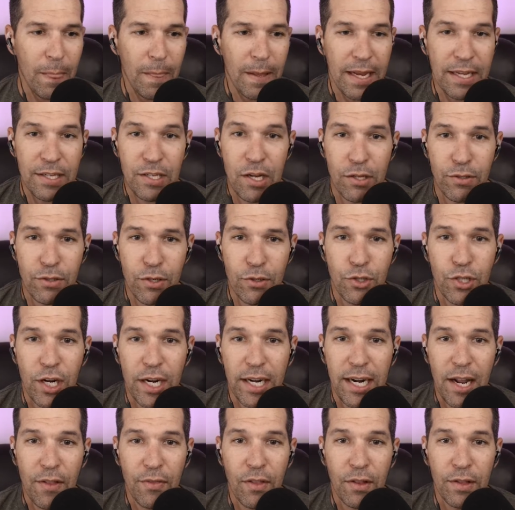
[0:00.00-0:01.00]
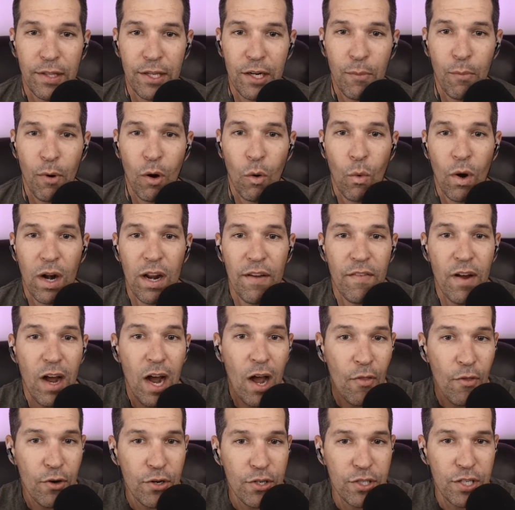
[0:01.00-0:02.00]
is also checking out the leaderboard. What have
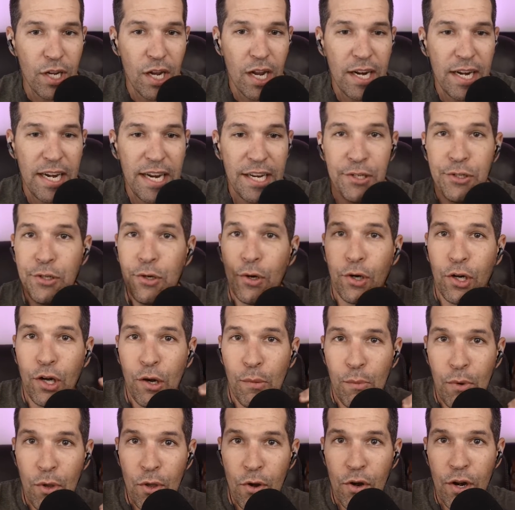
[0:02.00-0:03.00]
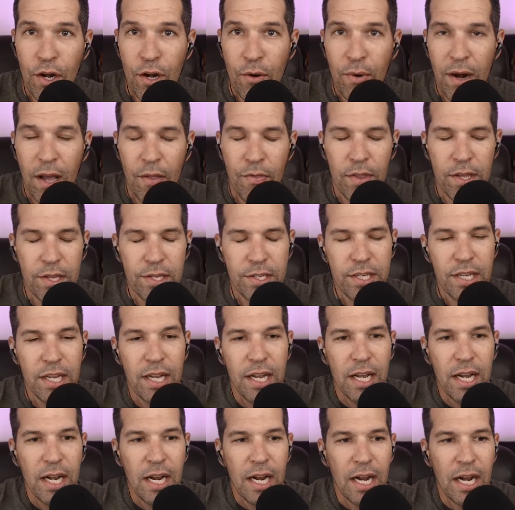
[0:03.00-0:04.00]
others done? Is there a community around this?
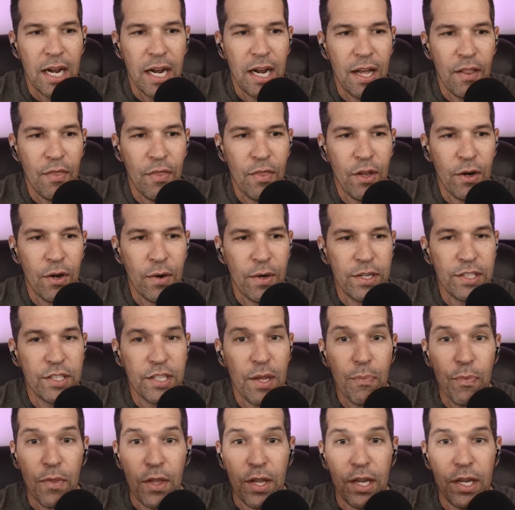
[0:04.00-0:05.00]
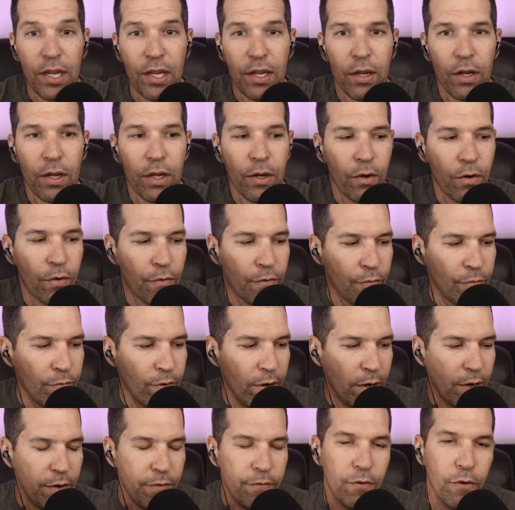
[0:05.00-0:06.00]
There is something
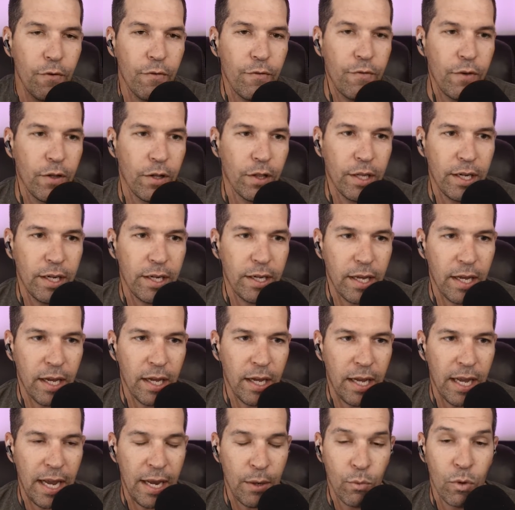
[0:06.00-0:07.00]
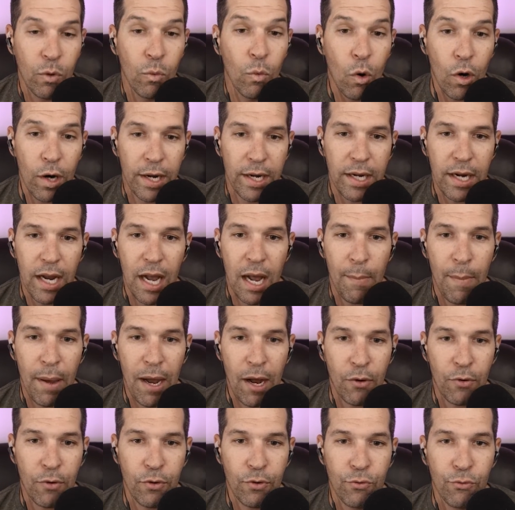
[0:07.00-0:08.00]
very fulfilling and rewarding
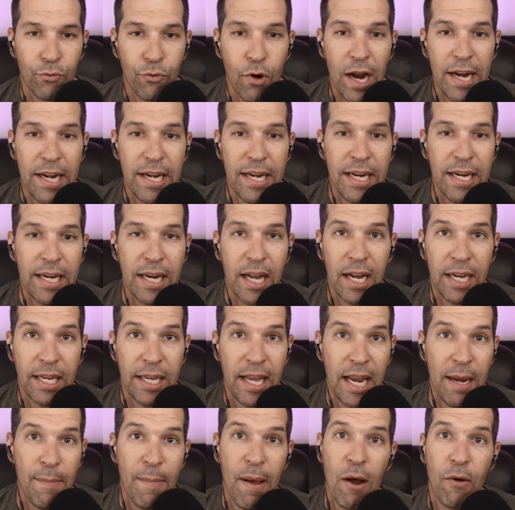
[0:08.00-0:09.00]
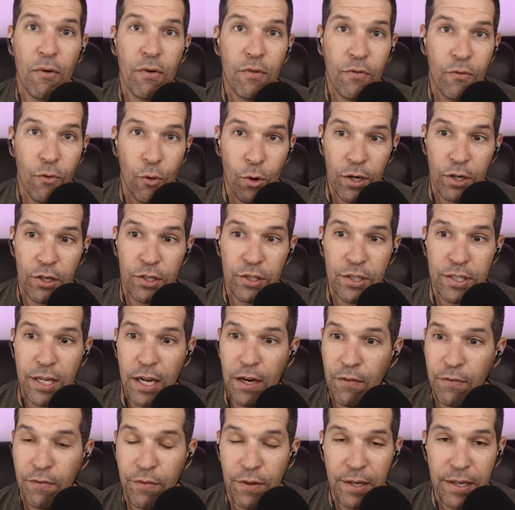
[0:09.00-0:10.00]
about grinding a game out for
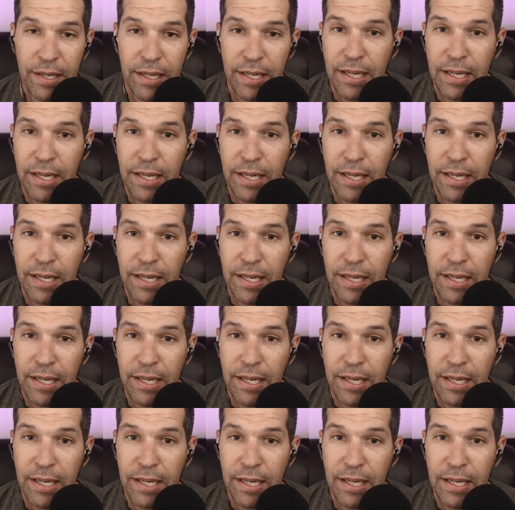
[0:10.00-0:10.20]
yourself and